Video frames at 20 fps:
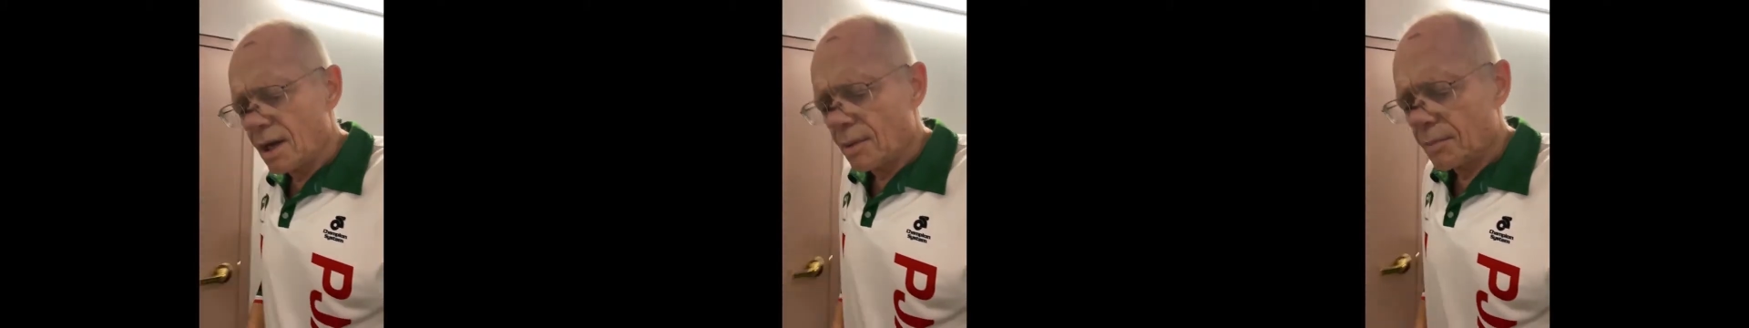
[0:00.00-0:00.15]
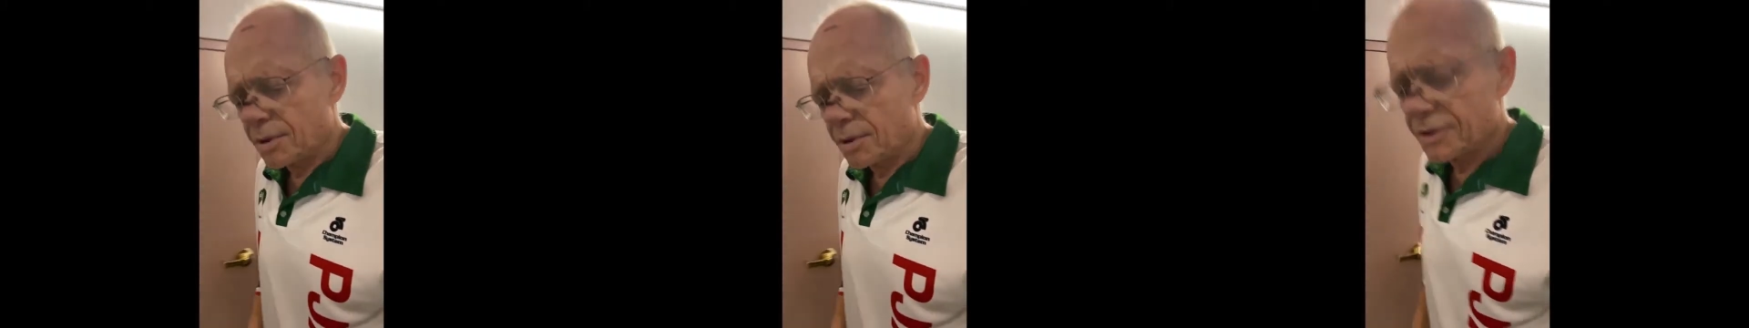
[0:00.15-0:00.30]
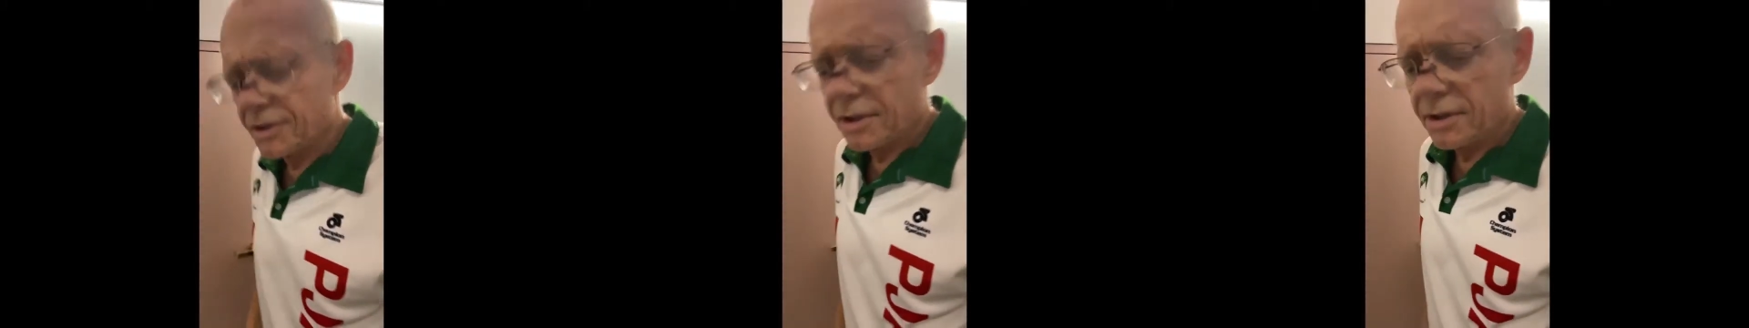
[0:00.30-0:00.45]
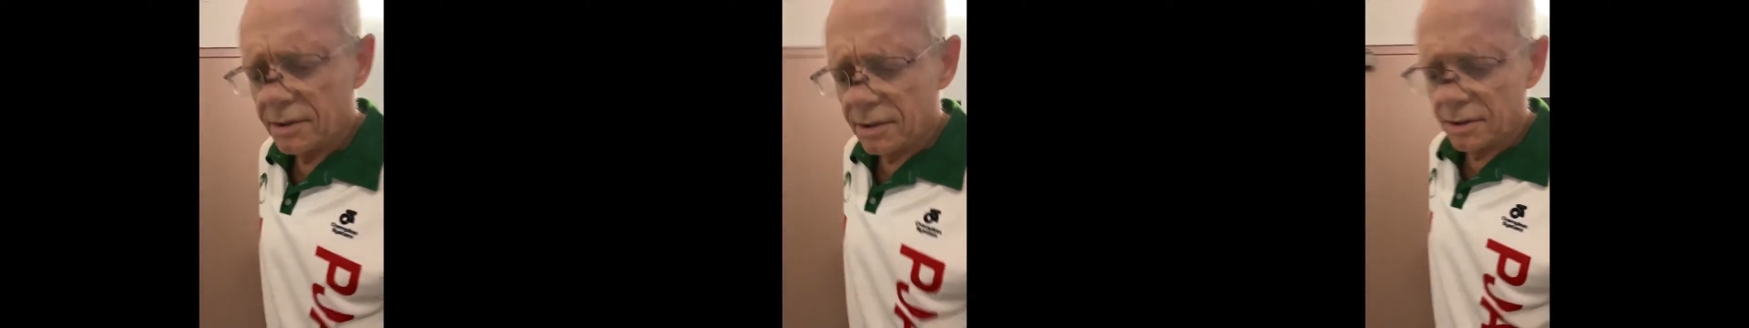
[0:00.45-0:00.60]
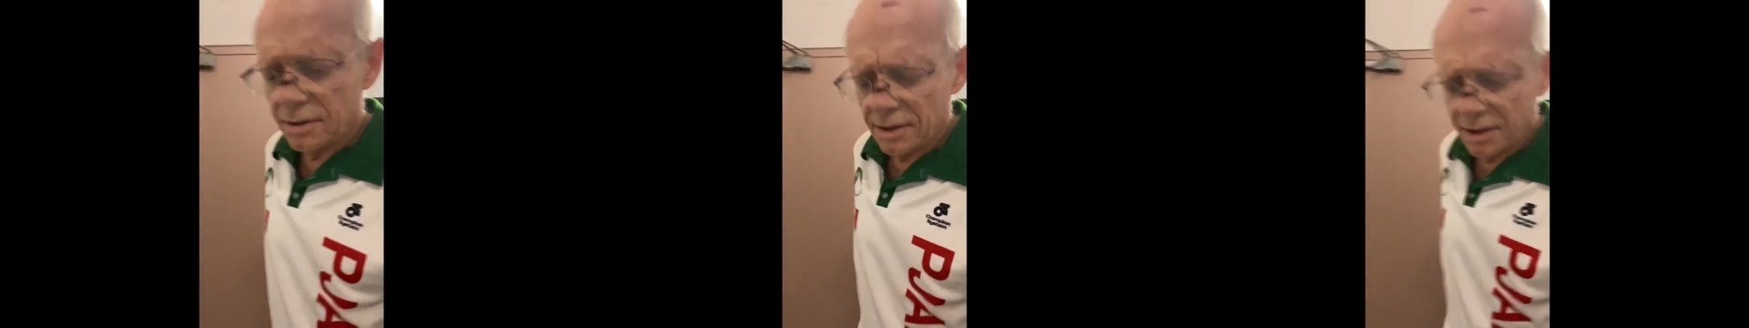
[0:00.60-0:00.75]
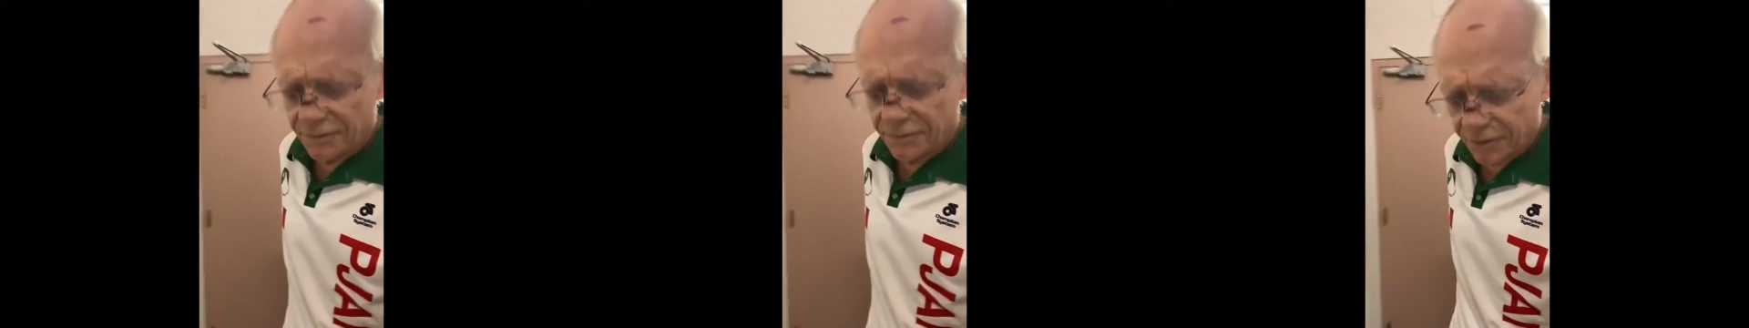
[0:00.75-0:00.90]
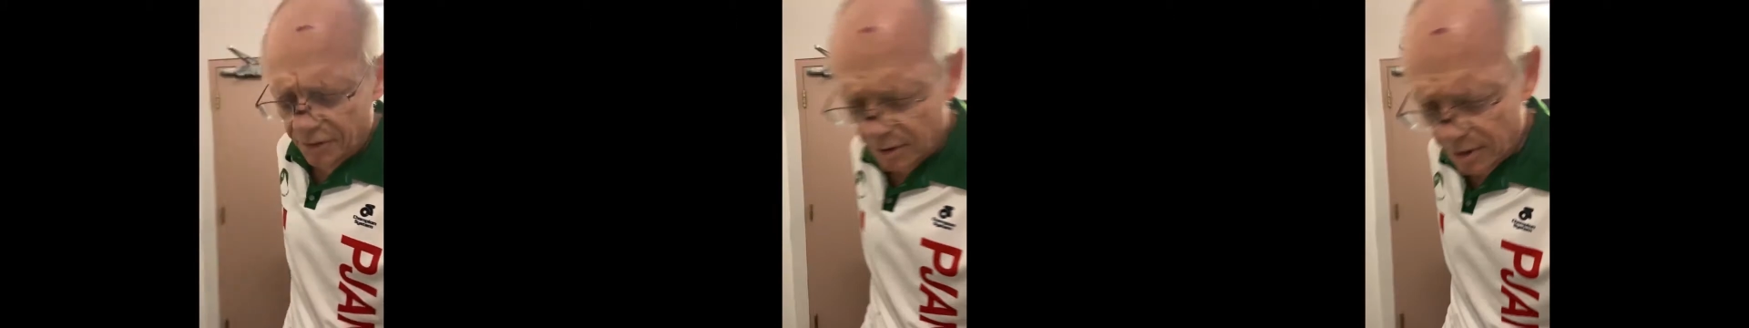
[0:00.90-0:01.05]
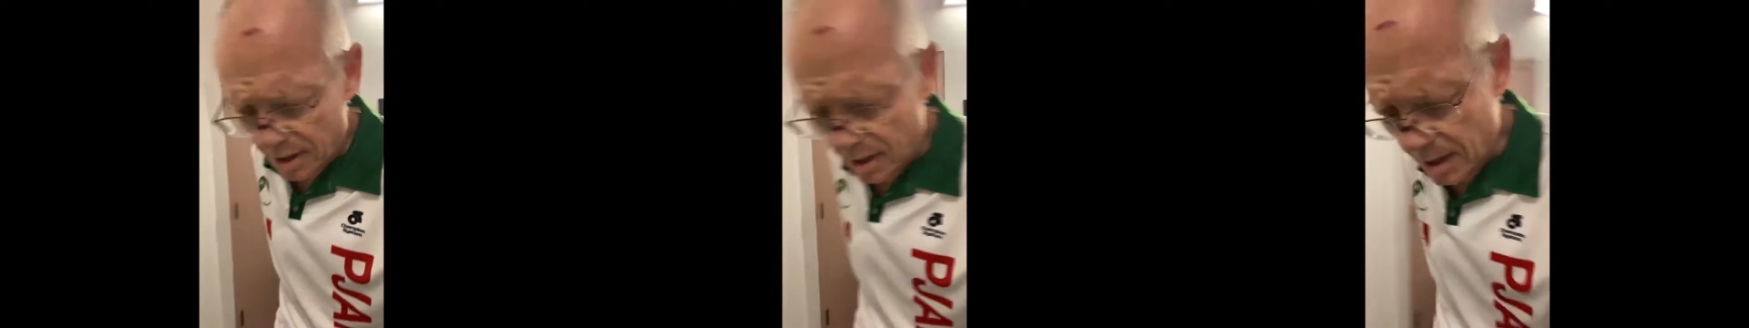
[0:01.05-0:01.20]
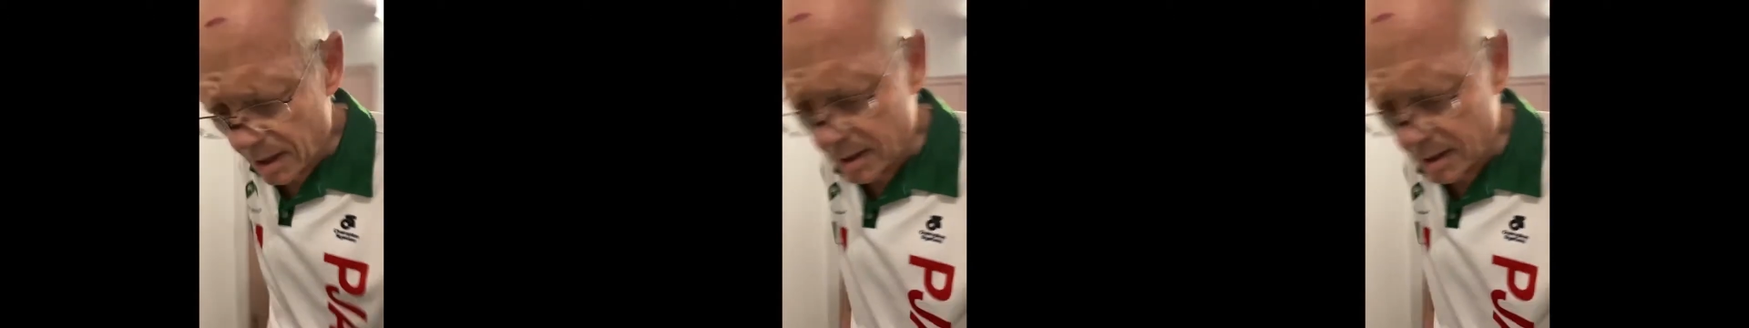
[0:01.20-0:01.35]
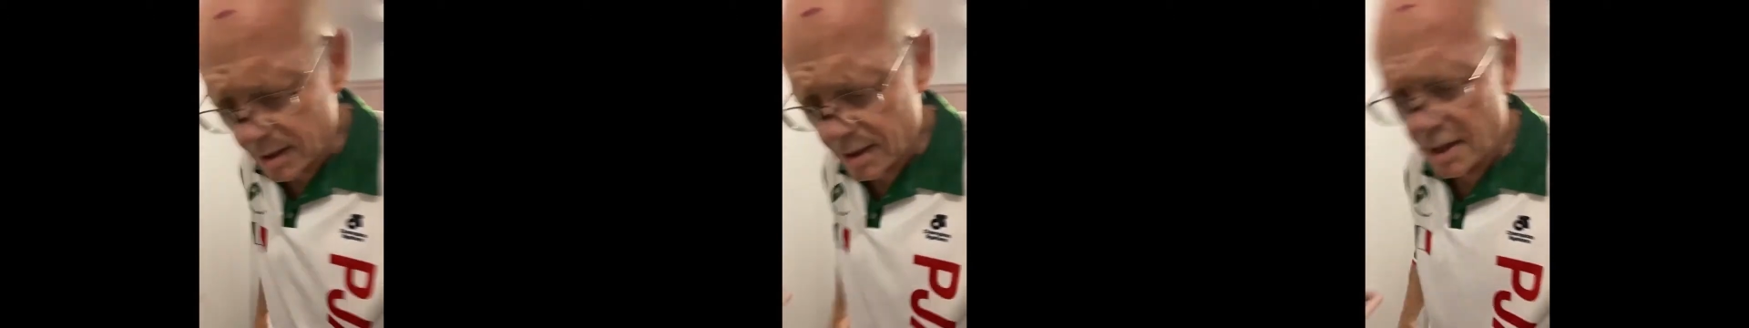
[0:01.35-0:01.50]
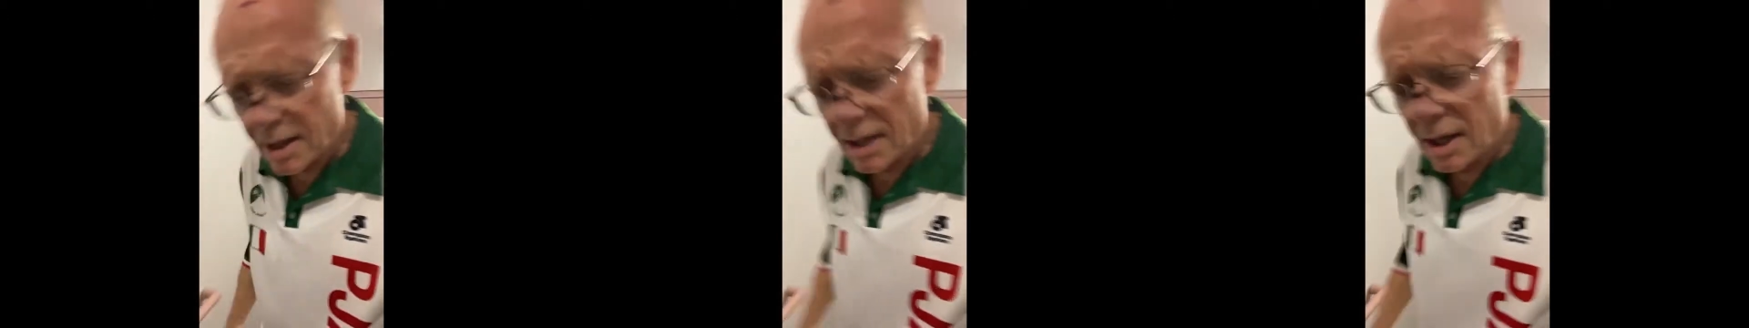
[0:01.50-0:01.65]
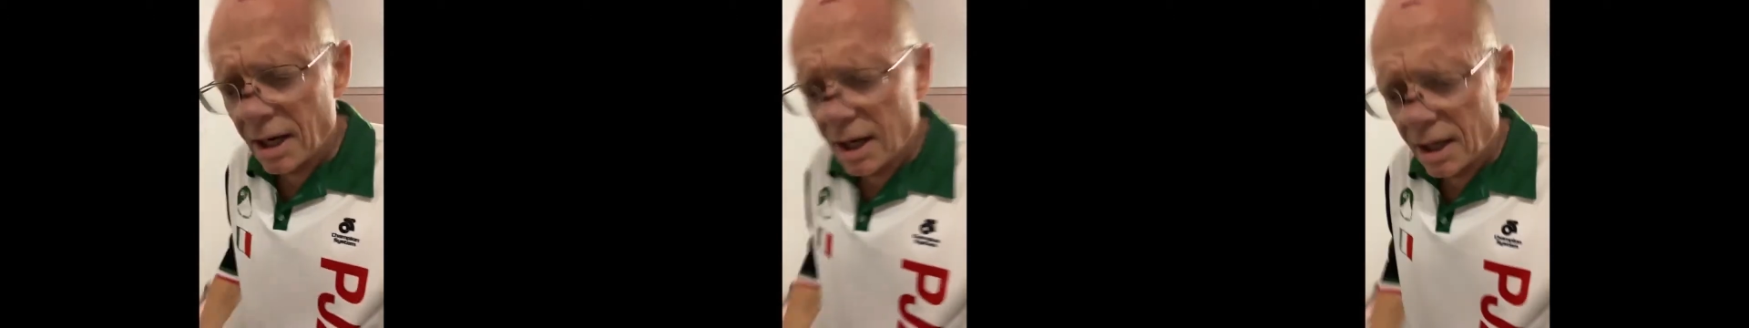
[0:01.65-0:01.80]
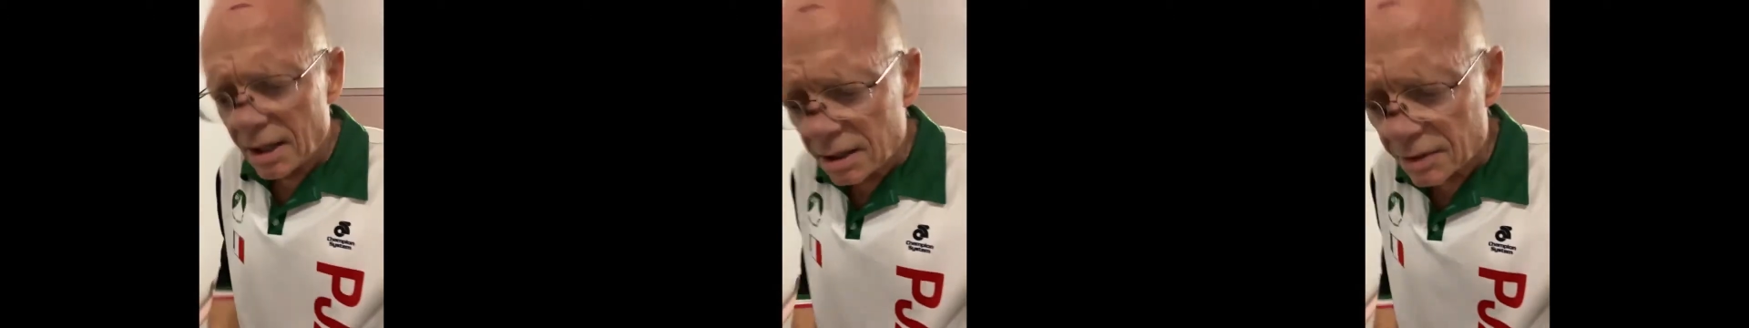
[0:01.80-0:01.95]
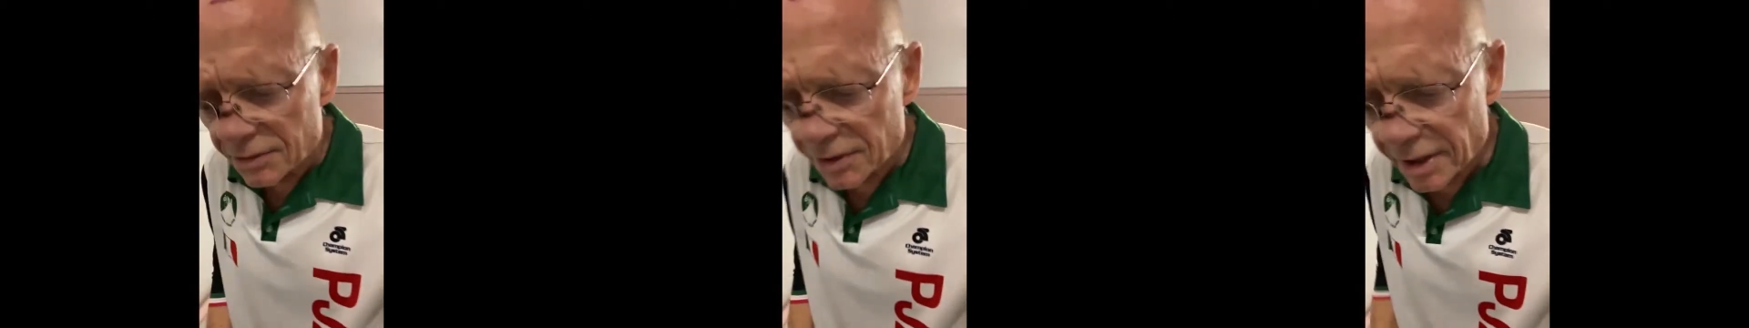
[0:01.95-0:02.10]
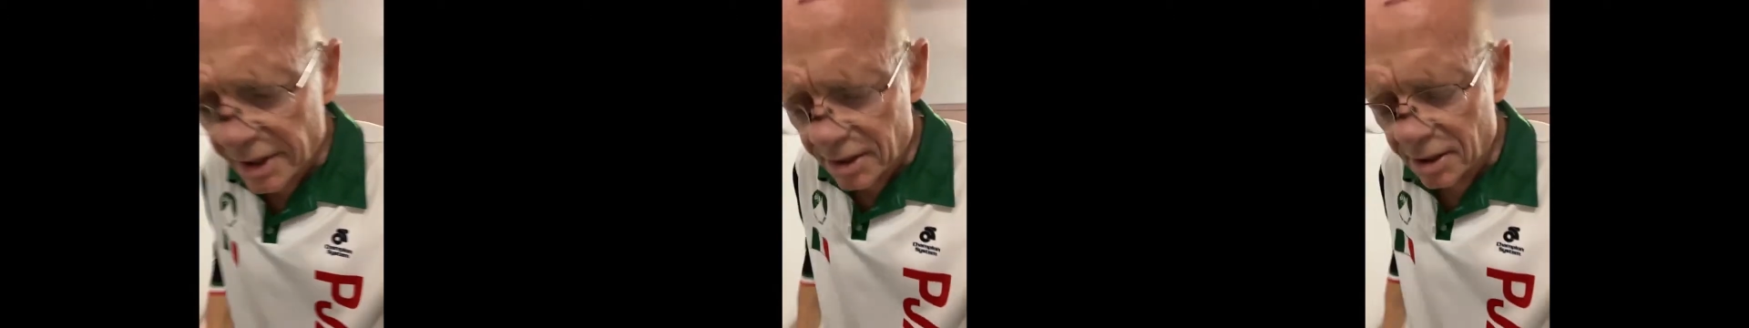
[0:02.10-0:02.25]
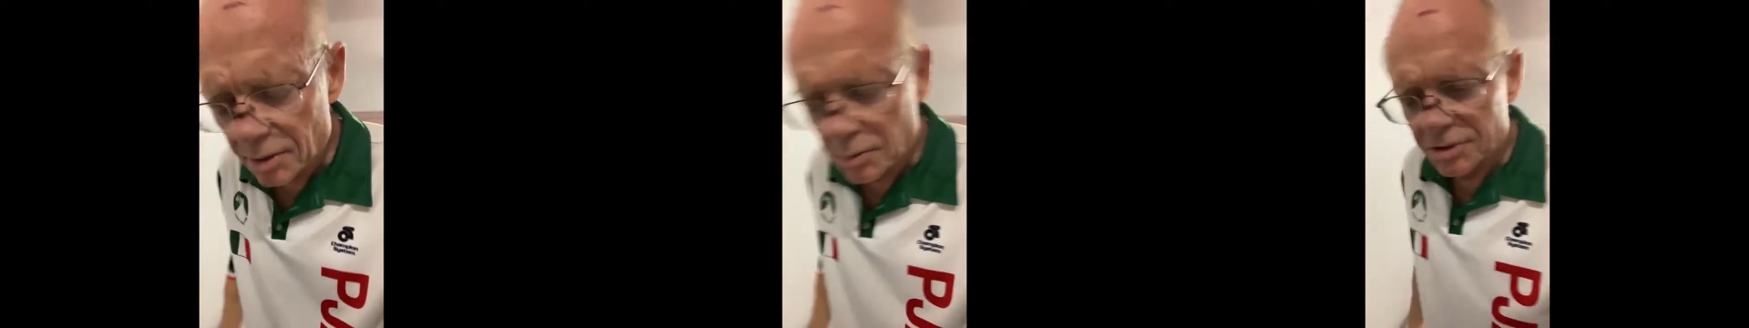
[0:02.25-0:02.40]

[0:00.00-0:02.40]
particularly for cycling,